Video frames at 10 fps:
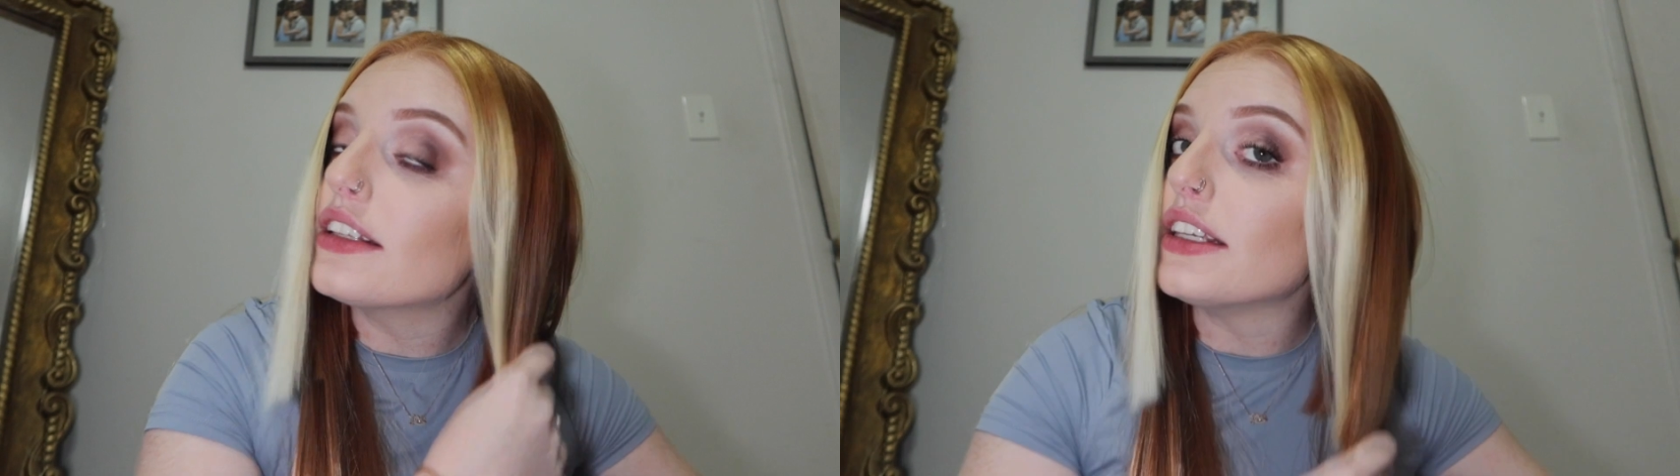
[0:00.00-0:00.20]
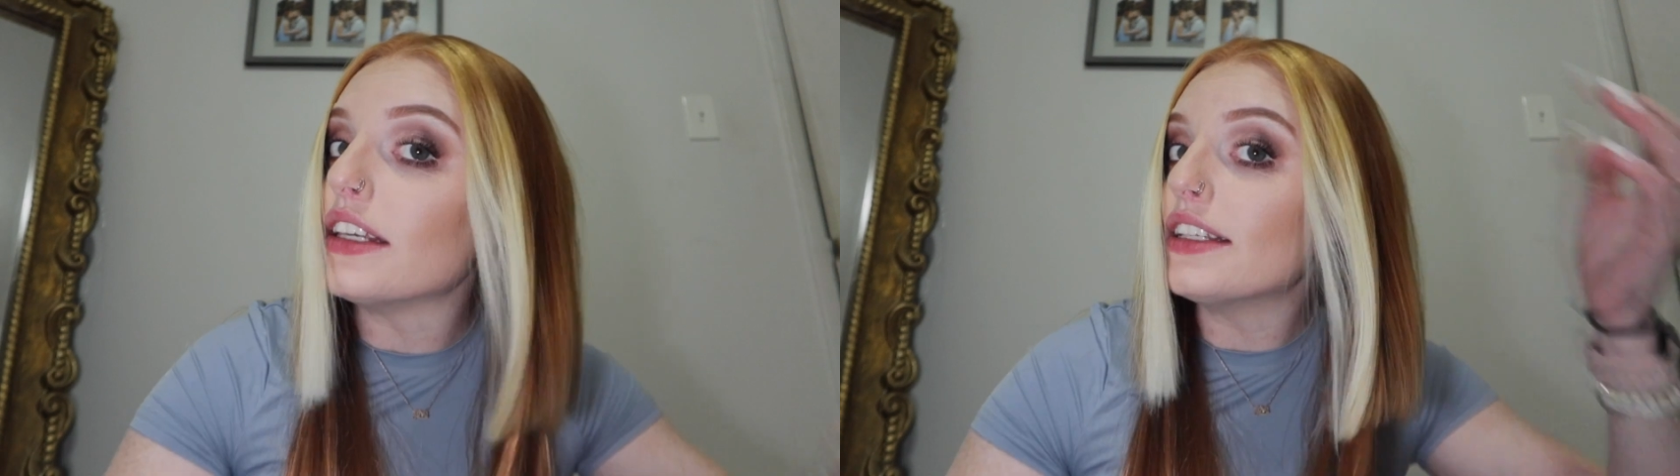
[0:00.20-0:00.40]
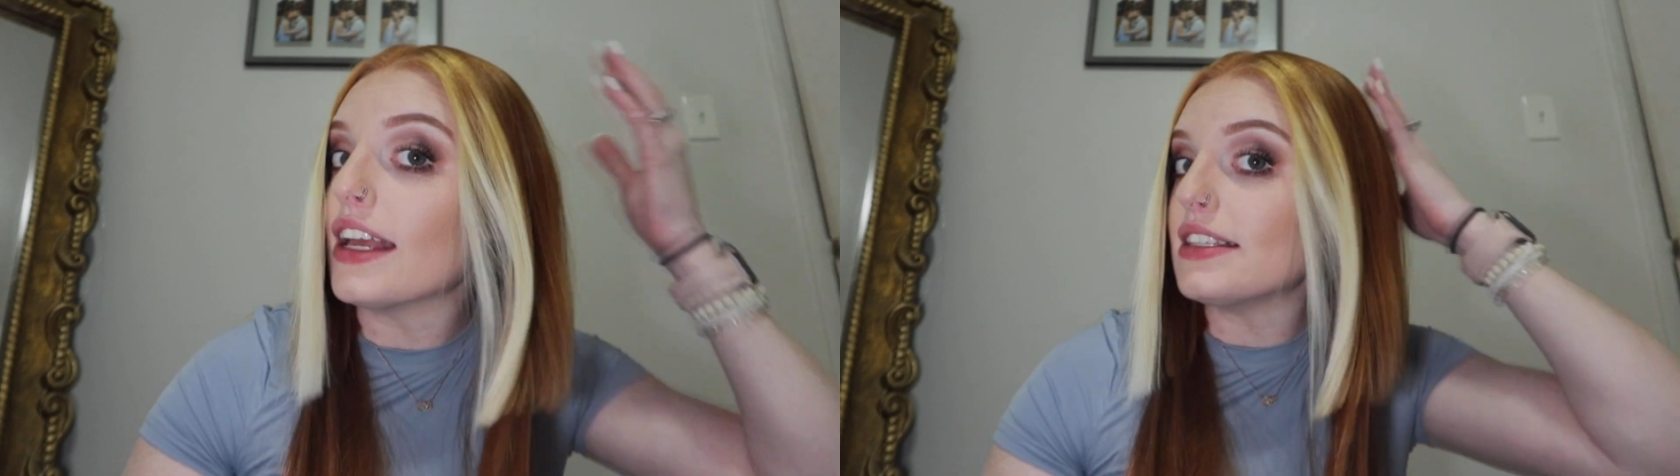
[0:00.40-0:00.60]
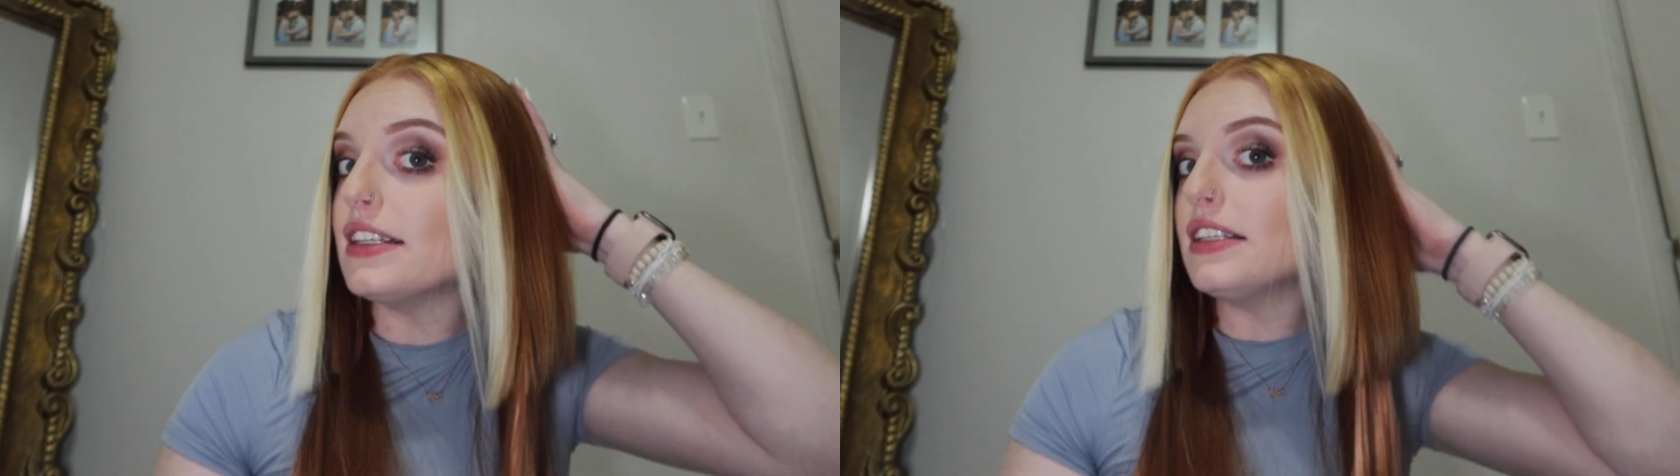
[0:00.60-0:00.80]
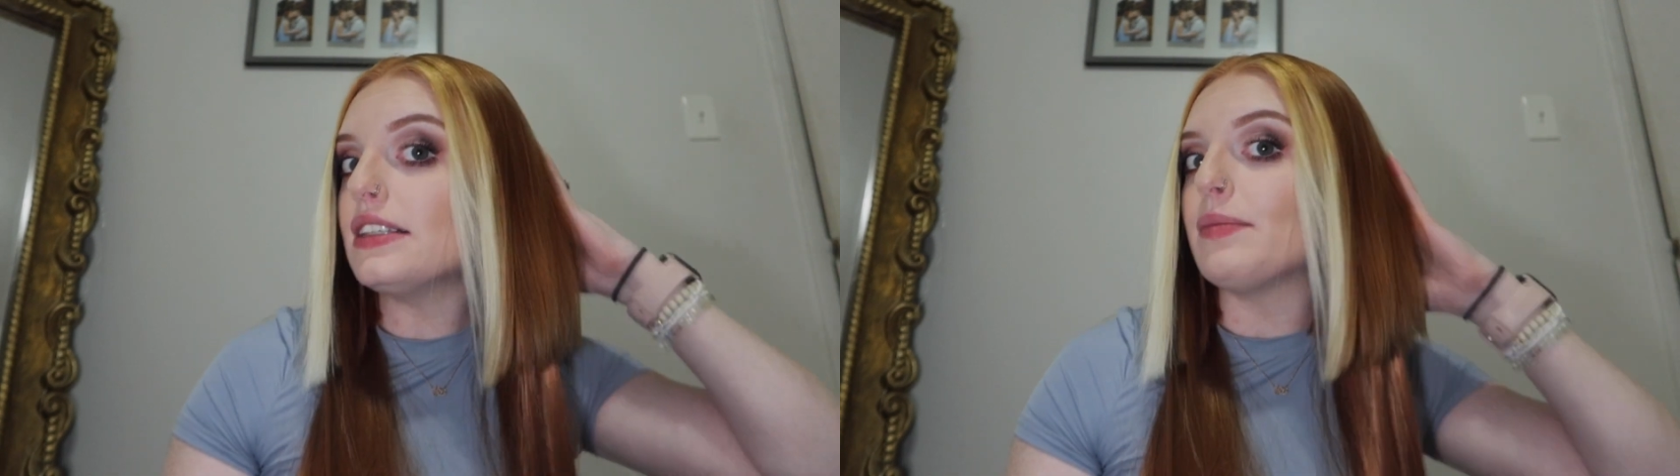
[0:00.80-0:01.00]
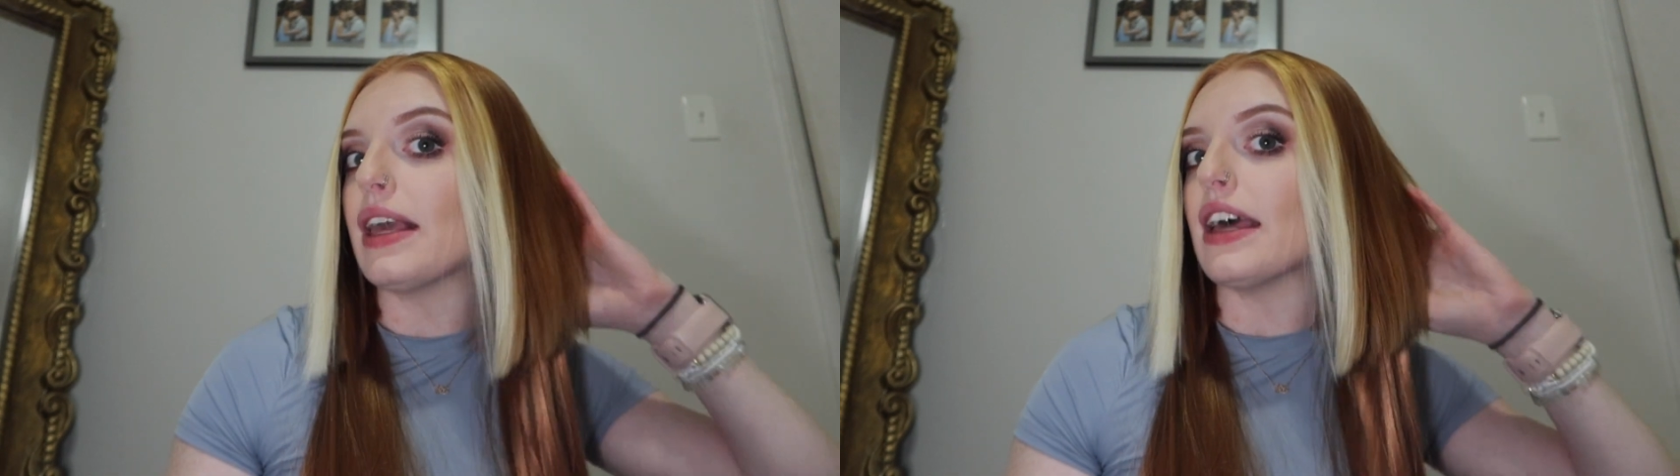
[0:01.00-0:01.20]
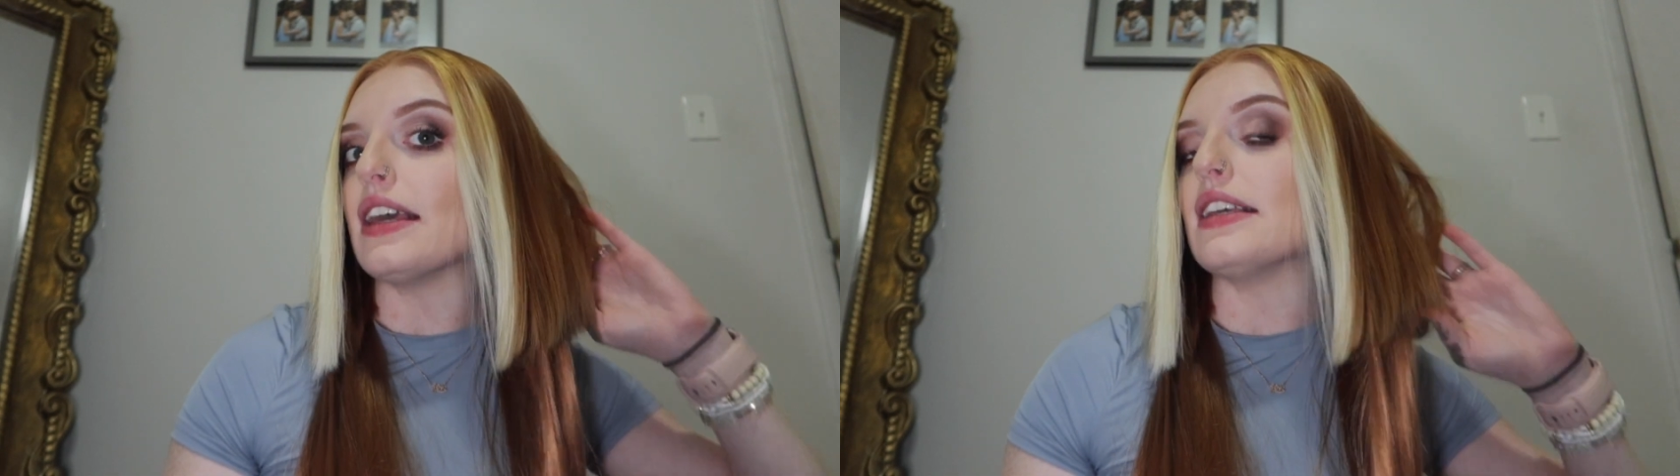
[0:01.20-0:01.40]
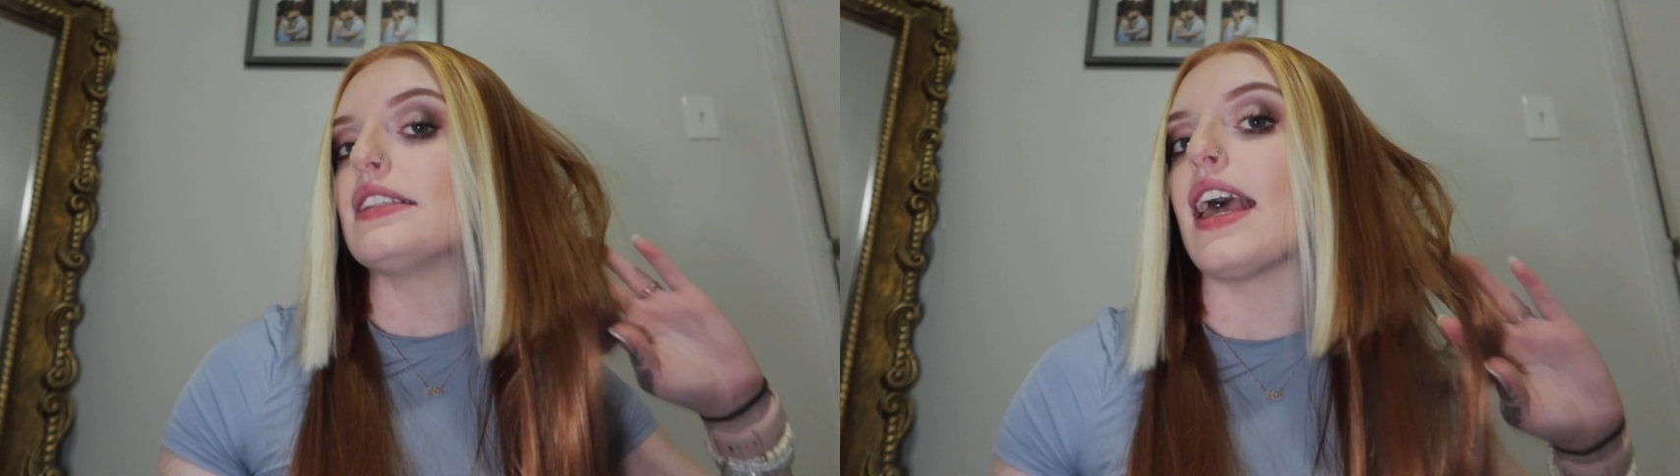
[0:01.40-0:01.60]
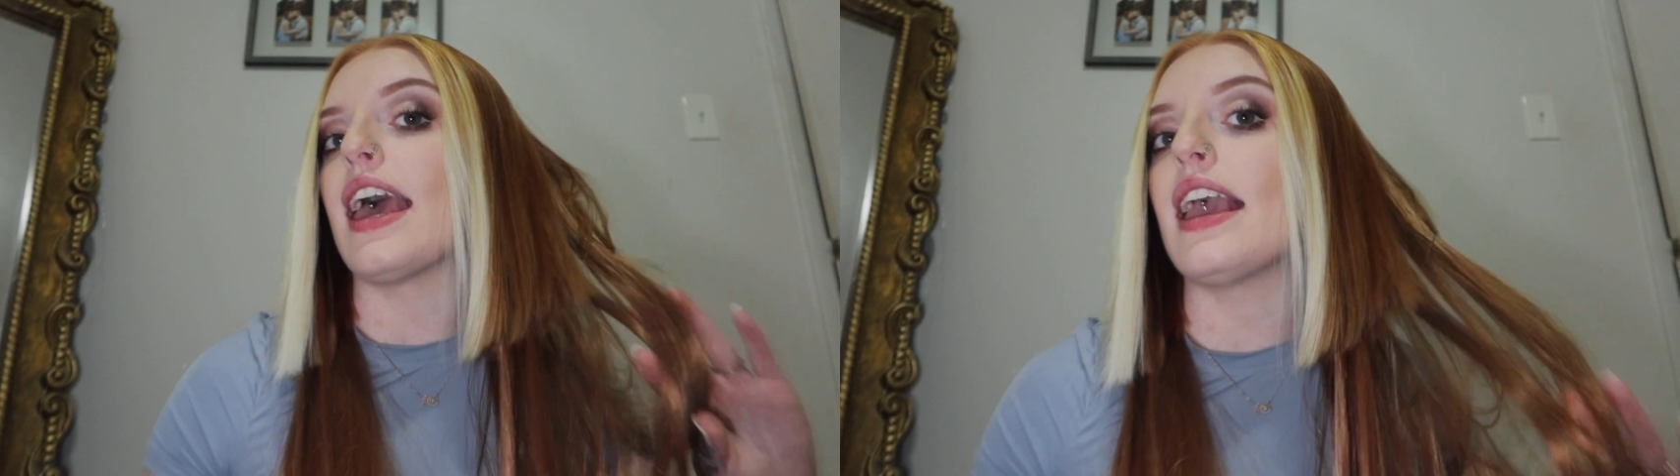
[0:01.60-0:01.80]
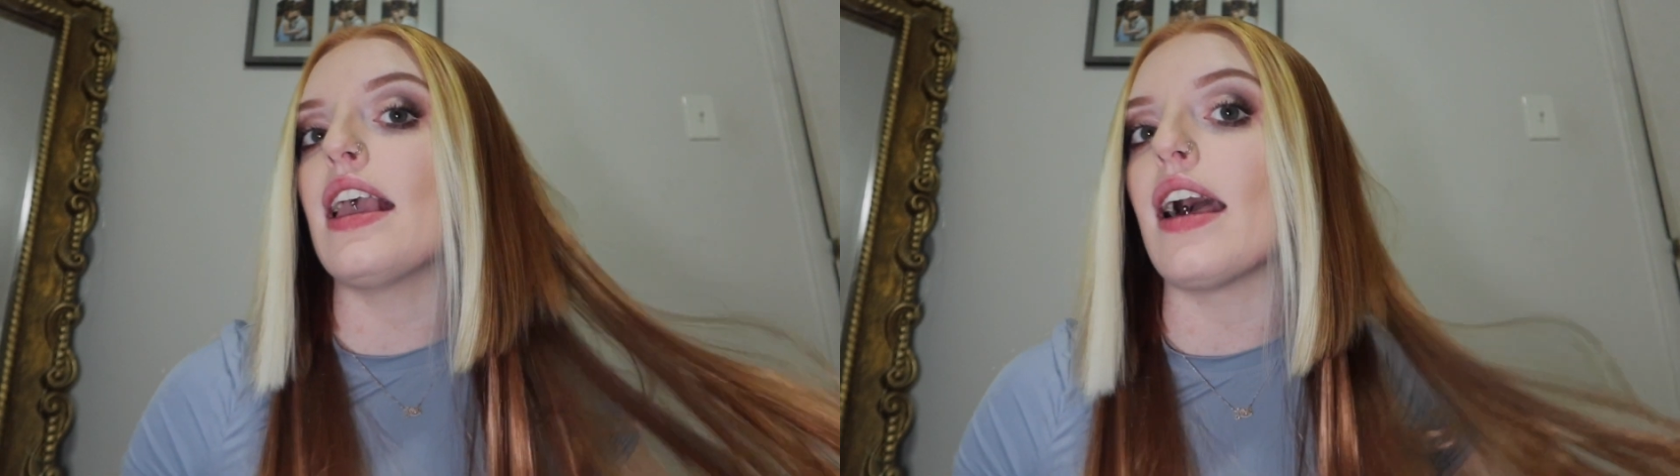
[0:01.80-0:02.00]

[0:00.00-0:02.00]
to test these because A,